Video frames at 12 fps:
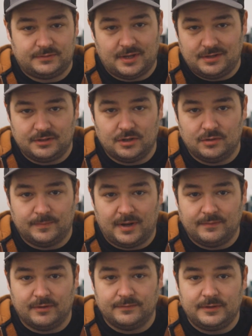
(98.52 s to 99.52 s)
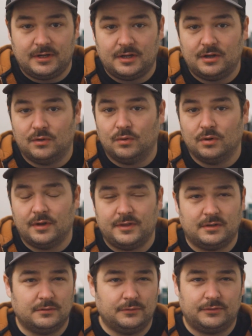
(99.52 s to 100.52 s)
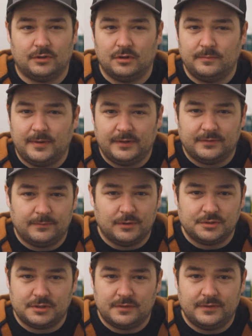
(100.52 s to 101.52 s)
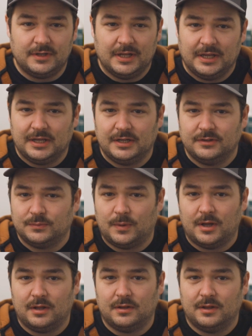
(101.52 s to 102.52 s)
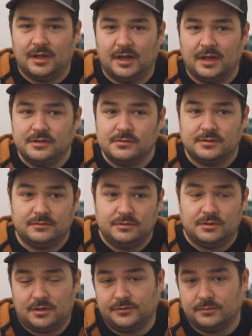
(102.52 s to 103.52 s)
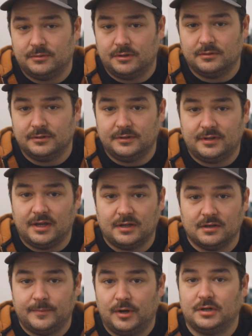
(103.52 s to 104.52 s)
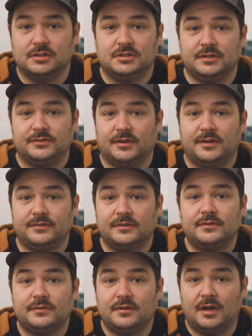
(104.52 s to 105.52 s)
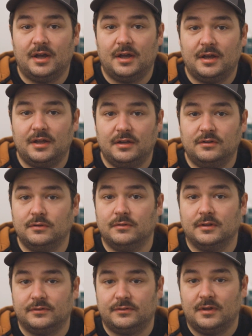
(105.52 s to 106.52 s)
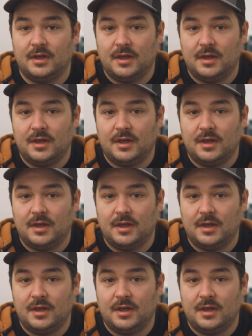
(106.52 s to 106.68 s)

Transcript: tend to go and buy Velveeta, or I think Lucerne makes a version of it, and as well, you could also literally take American cheese slices and do this.